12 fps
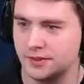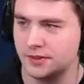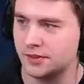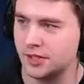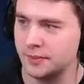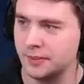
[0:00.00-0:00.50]
This
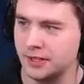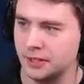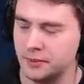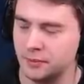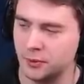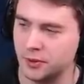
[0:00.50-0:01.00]
is going to be a little
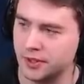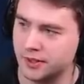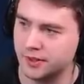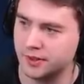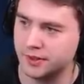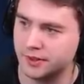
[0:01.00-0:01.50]
bit more,
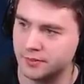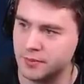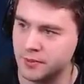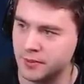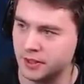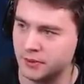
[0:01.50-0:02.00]

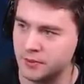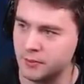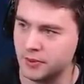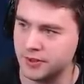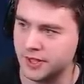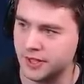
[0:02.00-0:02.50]
maybe a little bit
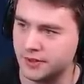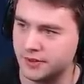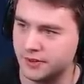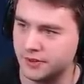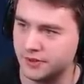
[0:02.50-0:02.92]
more intense.